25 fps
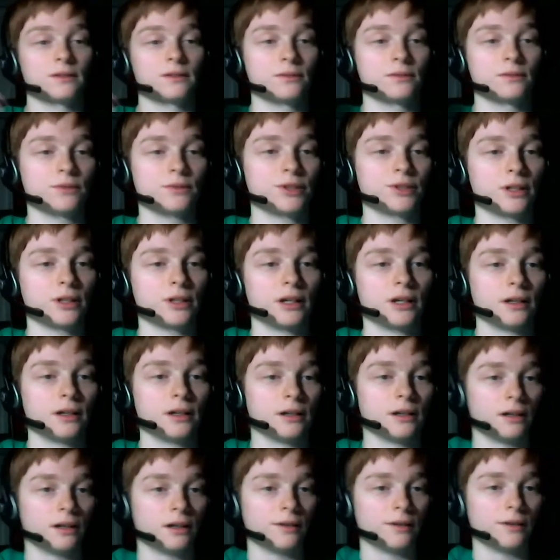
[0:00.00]
which are
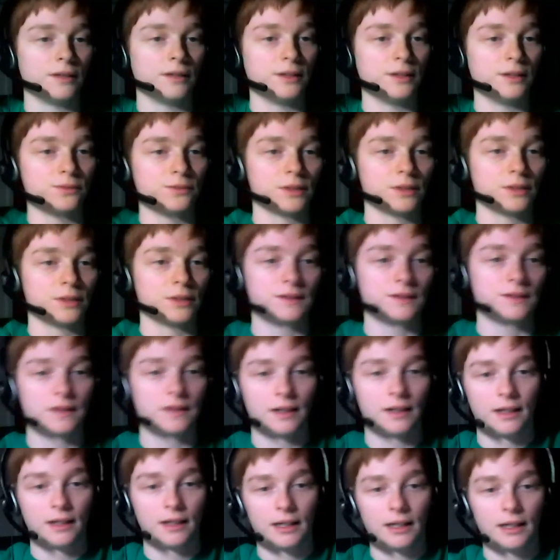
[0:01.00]
these ones,
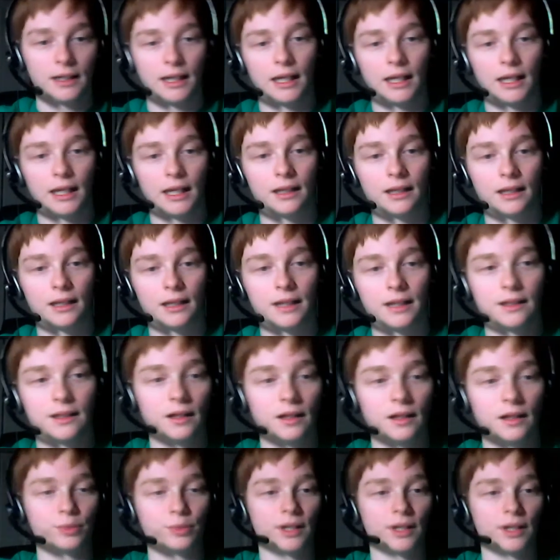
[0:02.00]
and I did
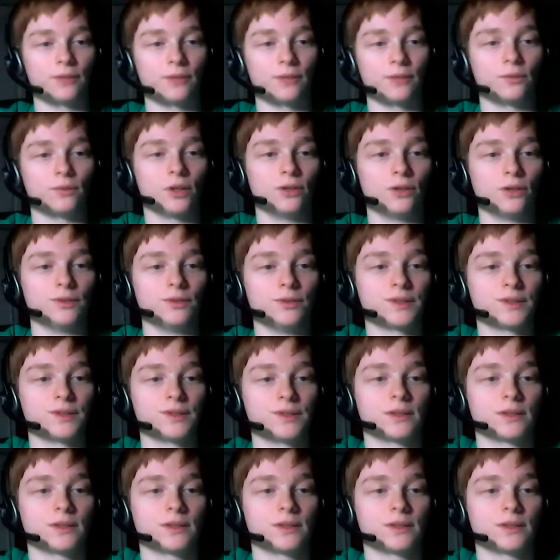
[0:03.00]
upright rows,